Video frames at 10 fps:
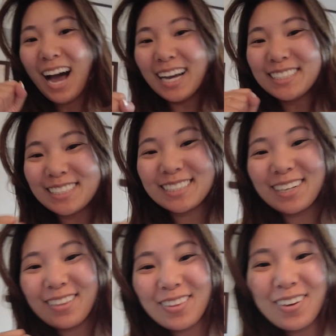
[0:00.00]
I just
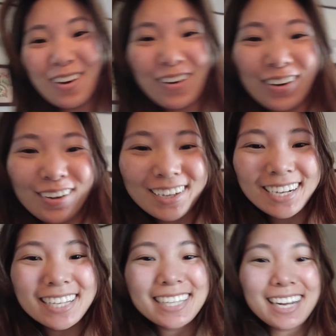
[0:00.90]
got the call
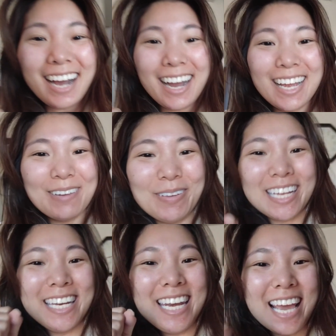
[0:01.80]
that I am
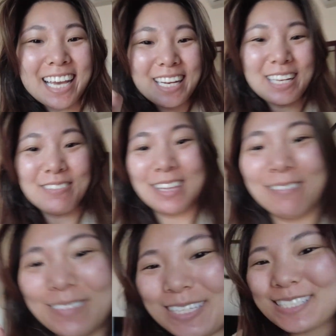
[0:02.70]
negative. That
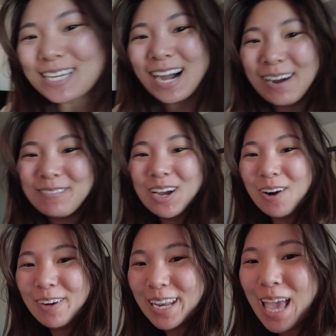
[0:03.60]
means I'm
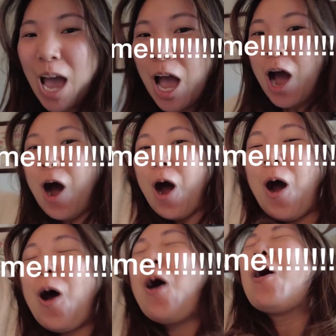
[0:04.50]
going
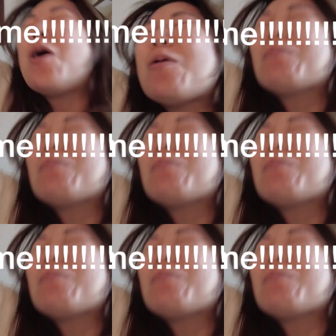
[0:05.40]
home.